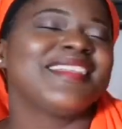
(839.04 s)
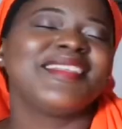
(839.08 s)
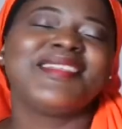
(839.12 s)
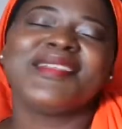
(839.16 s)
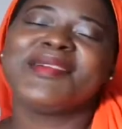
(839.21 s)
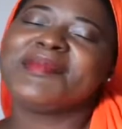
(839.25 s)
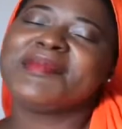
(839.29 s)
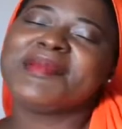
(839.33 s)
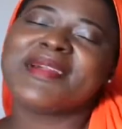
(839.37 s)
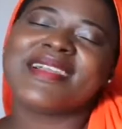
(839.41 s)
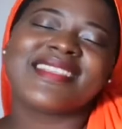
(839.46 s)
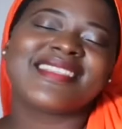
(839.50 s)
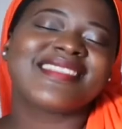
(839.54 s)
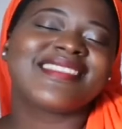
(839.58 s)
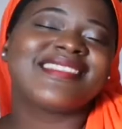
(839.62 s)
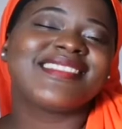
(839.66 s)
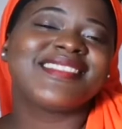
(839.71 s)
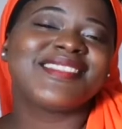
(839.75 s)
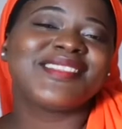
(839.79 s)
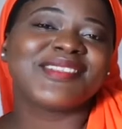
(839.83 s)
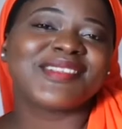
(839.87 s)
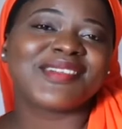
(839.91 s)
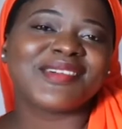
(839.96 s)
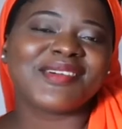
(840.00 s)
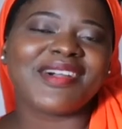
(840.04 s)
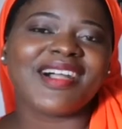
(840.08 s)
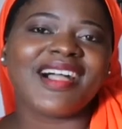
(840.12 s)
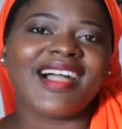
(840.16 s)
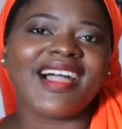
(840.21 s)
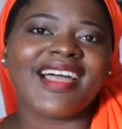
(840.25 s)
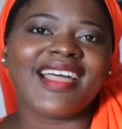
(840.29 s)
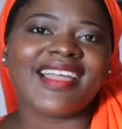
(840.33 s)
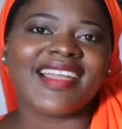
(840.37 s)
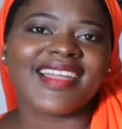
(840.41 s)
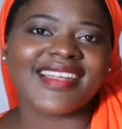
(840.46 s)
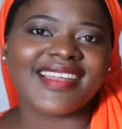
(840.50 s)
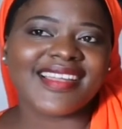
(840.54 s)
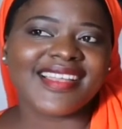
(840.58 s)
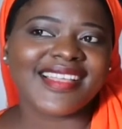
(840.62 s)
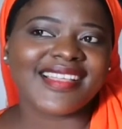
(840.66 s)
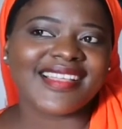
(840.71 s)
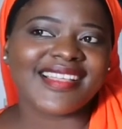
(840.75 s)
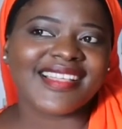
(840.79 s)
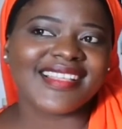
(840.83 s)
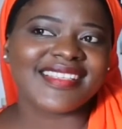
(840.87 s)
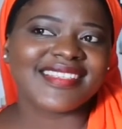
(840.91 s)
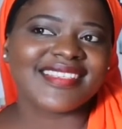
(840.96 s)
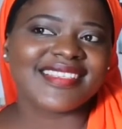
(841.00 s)

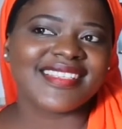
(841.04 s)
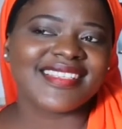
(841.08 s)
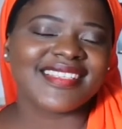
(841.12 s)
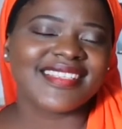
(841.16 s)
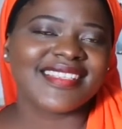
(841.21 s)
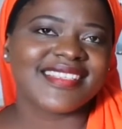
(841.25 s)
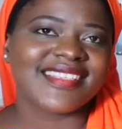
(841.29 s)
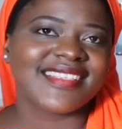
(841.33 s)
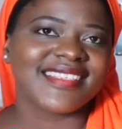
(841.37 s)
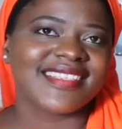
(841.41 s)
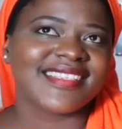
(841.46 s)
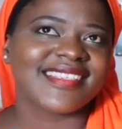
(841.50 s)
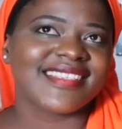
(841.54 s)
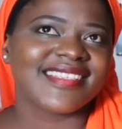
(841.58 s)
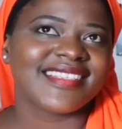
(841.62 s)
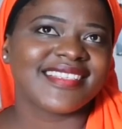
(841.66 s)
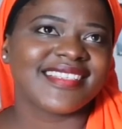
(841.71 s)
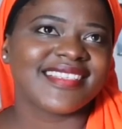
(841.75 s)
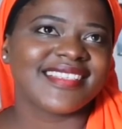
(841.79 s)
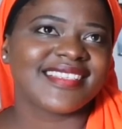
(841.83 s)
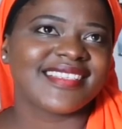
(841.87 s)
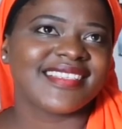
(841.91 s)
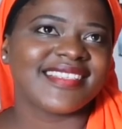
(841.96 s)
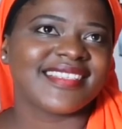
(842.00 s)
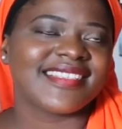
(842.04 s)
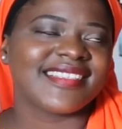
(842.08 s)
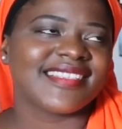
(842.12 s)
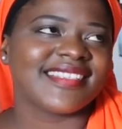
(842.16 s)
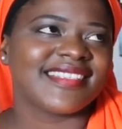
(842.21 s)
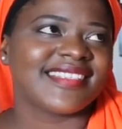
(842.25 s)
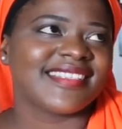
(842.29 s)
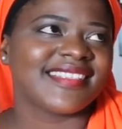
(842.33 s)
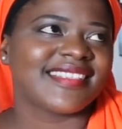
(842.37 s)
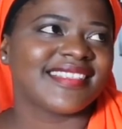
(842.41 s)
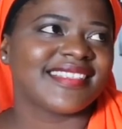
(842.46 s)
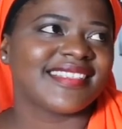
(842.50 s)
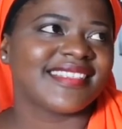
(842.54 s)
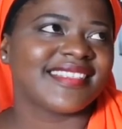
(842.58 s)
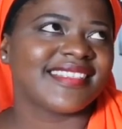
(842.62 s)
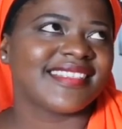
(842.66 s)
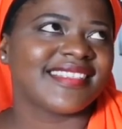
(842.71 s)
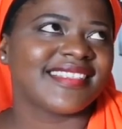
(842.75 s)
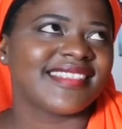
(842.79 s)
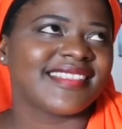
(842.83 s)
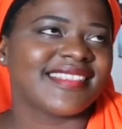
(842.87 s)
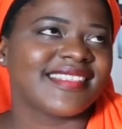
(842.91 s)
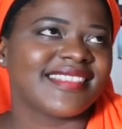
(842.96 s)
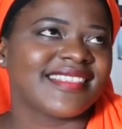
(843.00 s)

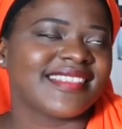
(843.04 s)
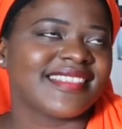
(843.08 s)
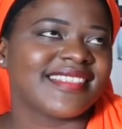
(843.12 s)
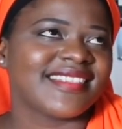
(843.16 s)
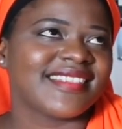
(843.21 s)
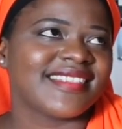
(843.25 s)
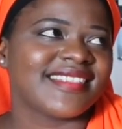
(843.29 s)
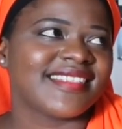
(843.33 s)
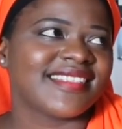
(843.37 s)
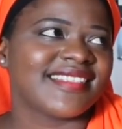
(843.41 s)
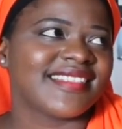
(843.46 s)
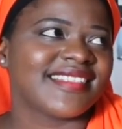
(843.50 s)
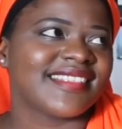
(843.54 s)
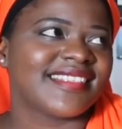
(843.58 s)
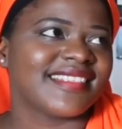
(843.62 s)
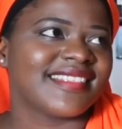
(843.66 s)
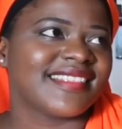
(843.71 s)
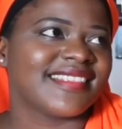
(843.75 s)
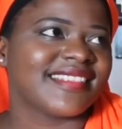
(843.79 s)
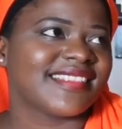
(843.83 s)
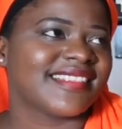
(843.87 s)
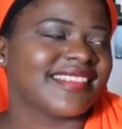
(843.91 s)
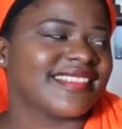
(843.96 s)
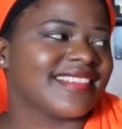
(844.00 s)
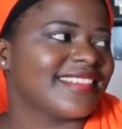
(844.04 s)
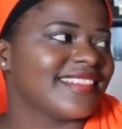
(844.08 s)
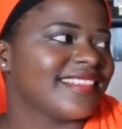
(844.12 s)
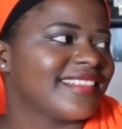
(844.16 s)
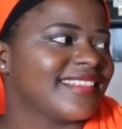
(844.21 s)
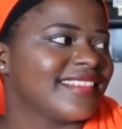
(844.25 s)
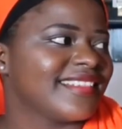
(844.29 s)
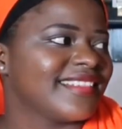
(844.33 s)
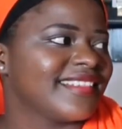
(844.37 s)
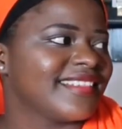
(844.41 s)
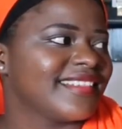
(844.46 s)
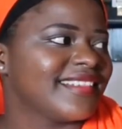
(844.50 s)
(not speaking)